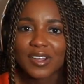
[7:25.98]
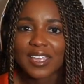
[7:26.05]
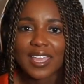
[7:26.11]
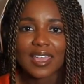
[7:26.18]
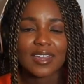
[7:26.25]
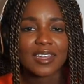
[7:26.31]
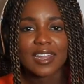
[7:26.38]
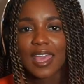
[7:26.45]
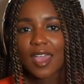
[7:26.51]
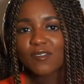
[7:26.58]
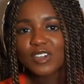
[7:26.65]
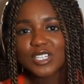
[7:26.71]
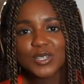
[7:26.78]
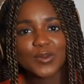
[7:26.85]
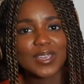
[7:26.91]
again,
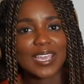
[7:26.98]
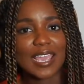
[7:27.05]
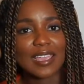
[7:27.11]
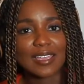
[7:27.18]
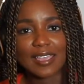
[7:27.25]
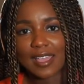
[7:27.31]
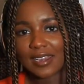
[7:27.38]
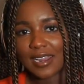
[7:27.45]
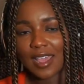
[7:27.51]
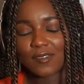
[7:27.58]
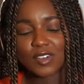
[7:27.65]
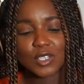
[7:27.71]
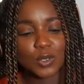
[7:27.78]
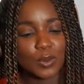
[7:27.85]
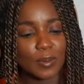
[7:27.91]
ever doing A again, ever
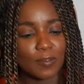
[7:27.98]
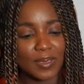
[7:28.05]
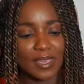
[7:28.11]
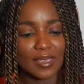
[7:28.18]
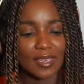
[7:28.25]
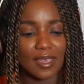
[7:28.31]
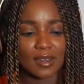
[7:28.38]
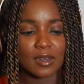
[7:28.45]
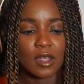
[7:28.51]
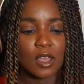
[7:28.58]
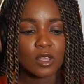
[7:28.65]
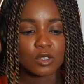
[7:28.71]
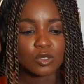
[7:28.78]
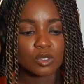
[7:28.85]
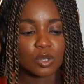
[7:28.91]
doing B again.
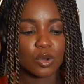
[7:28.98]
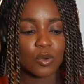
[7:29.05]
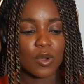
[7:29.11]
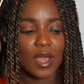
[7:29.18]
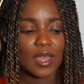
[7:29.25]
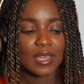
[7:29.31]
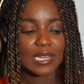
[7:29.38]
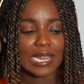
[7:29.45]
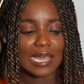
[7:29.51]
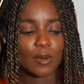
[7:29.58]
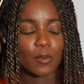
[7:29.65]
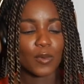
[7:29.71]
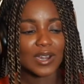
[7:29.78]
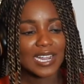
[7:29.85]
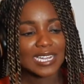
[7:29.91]
So
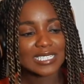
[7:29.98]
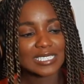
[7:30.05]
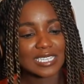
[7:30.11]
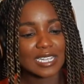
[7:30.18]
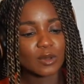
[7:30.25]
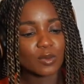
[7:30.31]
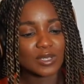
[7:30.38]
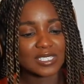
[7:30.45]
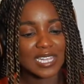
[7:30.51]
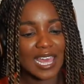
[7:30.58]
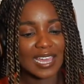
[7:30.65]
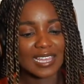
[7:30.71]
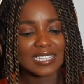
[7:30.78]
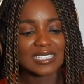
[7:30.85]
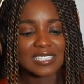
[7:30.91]
what I did was
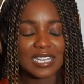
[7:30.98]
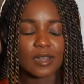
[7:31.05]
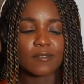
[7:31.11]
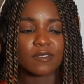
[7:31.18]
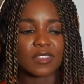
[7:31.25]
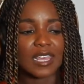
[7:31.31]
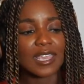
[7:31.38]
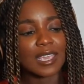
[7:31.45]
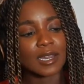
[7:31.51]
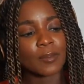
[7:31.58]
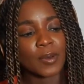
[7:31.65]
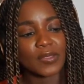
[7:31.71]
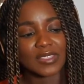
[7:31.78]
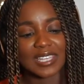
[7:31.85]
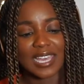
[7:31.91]
that instead of thinking
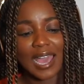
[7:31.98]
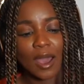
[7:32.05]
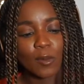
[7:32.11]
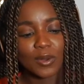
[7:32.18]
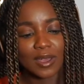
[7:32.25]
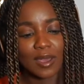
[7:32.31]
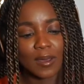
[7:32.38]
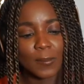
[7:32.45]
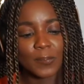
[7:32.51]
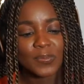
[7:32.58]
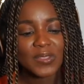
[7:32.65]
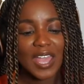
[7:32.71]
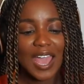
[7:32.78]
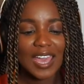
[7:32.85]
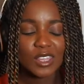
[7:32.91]
about the outcome,
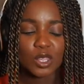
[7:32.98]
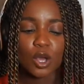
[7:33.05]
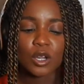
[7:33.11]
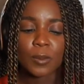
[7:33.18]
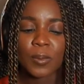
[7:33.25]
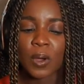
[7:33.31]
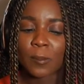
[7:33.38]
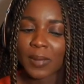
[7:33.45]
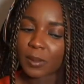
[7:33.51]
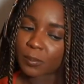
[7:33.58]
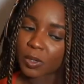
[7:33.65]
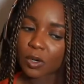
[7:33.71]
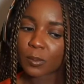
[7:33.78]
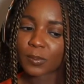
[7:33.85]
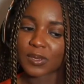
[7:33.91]
I thought about my
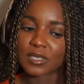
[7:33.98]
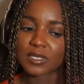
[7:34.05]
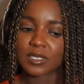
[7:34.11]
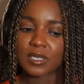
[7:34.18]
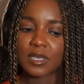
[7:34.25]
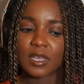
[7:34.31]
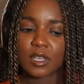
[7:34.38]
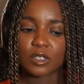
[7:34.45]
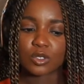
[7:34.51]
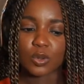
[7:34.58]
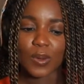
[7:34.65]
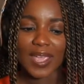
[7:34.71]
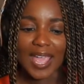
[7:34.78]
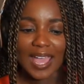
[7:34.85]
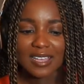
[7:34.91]
purpose. So
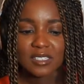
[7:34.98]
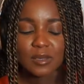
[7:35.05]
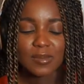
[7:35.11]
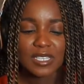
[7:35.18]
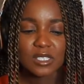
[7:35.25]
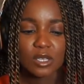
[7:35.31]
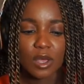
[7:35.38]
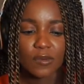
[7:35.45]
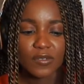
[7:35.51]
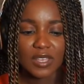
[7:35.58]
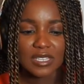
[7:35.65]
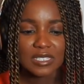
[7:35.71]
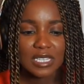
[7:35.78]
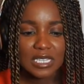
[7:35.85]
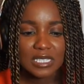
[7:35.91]
I asked myself,
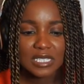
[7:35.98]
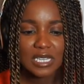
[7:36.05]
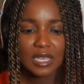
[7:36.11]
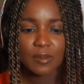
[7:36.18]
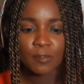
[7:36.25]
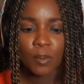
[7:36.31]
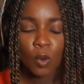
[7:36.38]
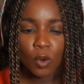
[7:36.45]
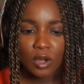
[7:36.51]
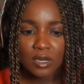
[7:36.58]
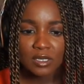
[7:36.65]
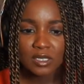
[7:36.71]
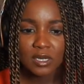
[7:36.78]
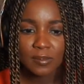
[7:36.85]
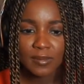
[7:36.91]
is this
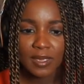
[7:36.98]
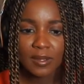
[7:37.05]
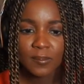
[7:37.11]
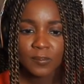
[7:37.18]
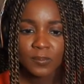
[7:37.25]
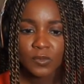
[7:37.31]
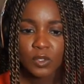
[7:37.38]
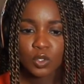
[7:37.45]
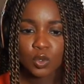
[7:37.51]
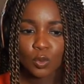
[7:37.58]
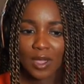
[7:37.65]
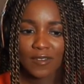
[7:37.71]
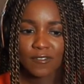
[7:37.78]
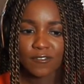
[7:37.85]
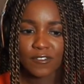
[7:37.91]
important to me? Do
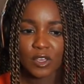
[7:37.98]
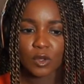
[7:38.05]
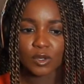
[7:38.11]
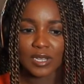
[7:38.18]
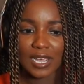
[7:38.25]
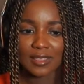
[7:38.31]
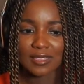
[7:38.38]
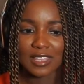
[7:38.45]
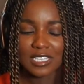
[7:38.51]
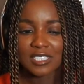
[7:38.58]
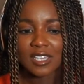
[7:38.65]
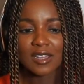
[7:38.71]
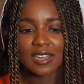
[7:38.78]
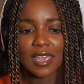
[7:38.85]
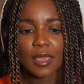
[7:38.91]
I feel like this
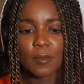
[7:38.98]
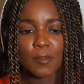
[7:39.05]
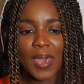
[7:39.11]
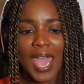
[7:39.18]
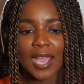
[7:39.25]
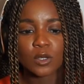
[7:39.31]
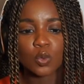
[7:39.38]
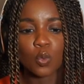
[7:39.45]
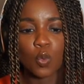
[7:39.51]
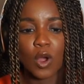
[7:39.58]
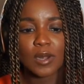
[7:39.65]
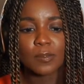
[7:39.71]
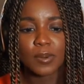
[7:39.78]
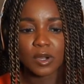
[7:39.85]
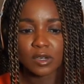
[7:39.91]
could impact
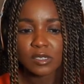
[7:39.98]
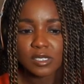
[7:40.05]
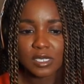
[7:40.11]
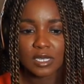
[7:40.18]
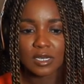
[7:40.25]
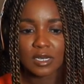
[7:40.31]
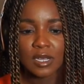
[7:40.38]
one person?